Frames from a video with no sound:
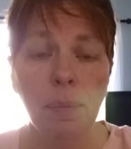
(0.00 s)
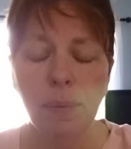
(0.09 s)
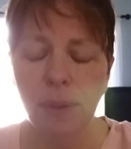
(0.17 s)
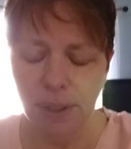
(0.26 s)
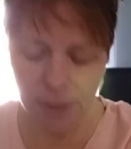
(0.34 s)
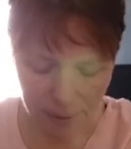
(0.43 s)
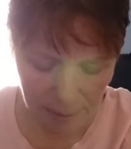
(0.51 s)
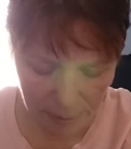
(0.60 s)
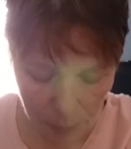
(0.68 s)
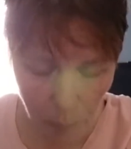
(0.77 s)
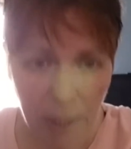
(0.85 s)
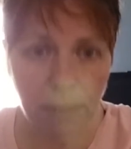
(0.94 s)
this
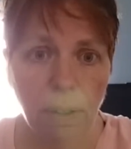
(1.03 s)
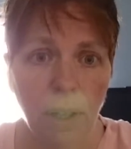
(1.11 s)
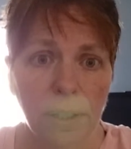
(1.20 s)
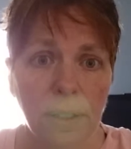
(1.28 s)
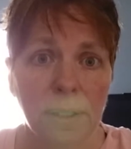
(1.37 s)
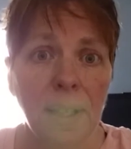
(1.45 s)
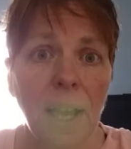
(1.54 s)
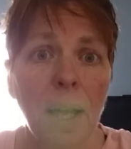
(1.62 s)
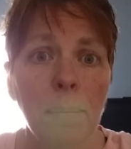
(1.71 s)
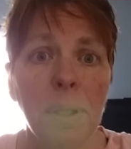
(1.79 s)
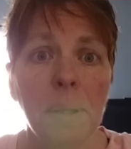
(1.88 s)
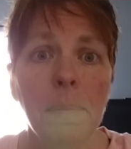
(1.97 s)
weight loss has
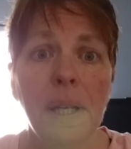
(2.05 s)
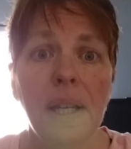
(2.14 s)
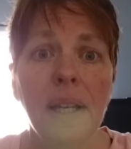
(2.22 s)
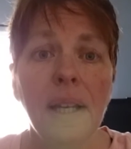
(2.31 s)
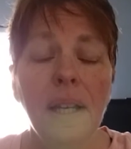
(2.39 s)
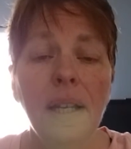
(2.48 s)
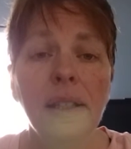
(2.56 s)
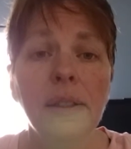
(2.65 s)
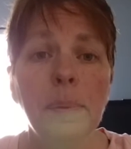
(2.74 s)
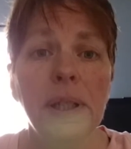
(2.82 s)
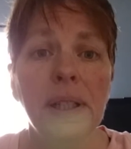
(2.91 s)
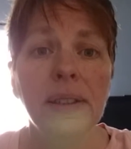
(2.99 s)
happened to me is
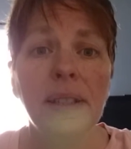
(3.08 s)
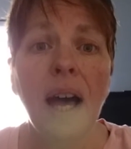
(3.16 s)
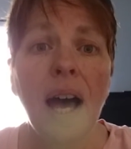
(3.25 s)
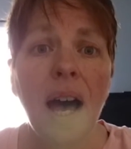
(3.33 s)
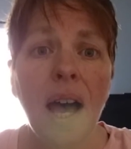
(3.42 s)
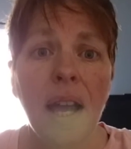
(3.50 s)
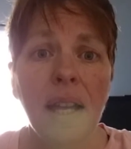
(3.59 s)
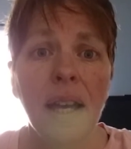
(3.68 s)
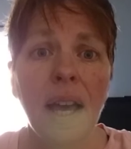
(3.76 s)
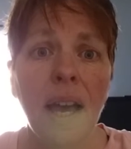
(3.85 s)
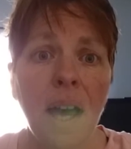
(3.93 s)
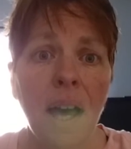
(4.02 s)
because I
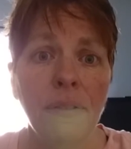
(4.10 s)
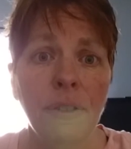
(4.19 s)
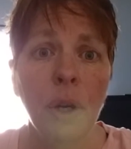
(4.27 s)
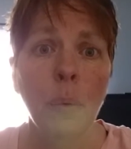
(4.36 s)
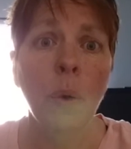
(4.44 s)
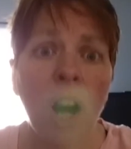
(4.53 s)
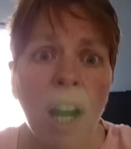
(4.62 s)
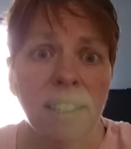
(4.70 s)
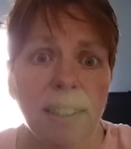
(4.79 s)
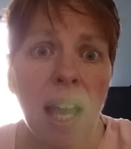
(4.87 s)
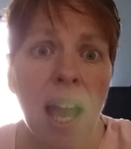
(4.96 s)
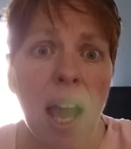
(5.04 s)
have
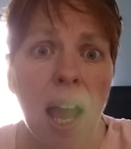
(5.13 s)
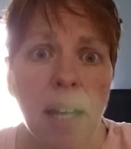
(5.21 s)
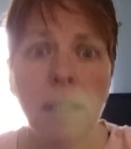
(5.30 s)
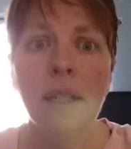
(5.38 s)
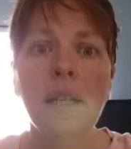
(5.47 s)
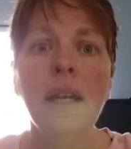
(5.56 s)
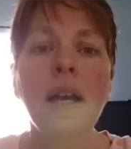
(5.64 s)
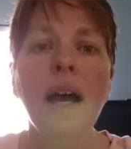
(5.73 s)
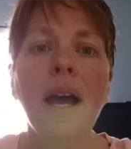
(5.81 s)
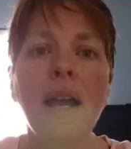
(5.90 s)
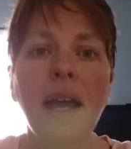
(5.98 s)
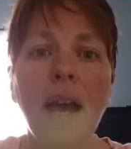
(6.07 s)
worked it.
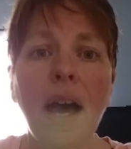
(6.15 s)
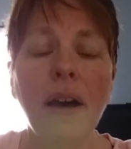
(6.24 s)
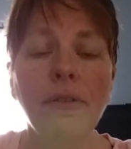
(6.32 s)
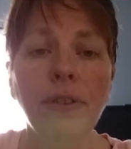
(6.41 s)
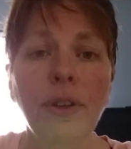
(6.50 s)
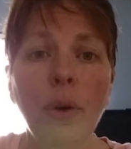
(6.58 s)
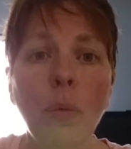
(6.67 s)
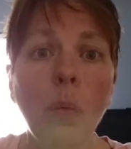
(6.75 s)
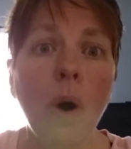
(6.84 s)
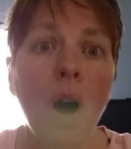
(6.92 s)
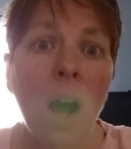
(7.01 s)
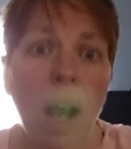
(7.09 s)
I have
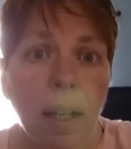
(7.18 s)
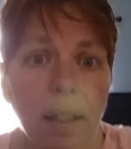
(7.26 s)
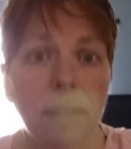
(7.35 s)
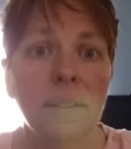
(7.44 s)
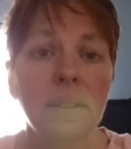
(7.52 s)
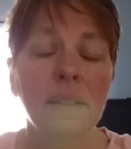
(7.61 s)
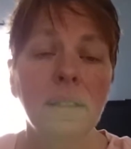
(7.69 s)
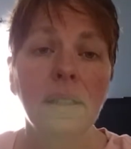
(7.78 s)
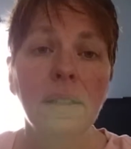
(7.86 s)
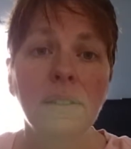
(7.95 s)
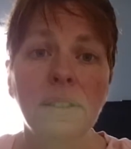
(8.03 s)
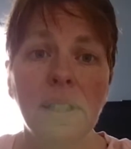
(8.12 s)
walked
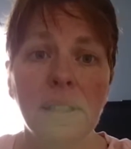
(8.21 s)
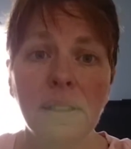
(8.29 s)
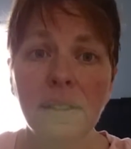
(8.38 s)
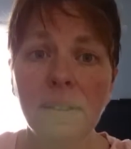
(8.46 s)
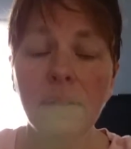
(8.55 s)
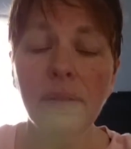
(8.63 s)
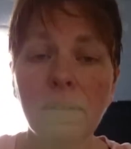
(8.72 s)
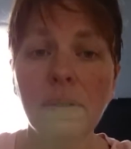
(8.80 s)
since